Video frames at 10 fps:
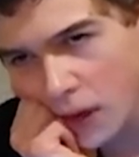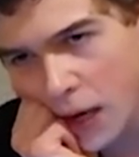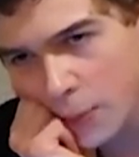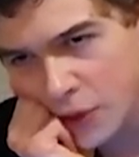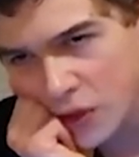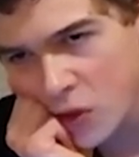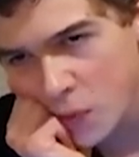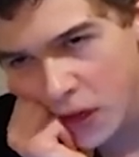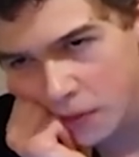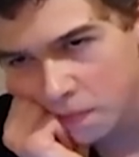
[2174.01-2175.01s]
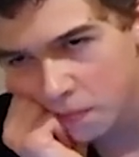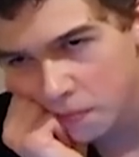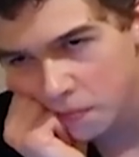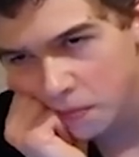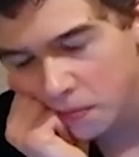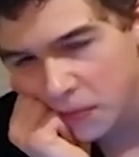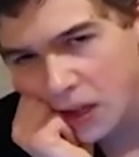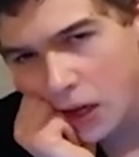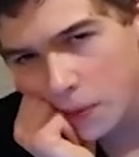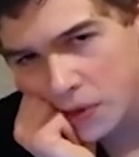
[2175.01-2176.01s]
I'm assuming,
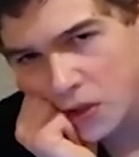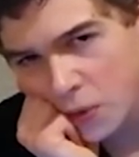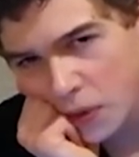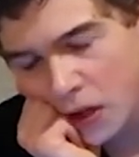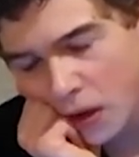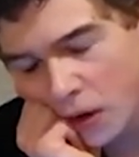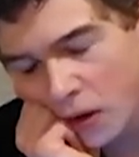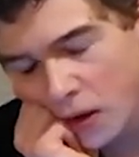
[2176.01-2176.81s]
and I'm assuming here,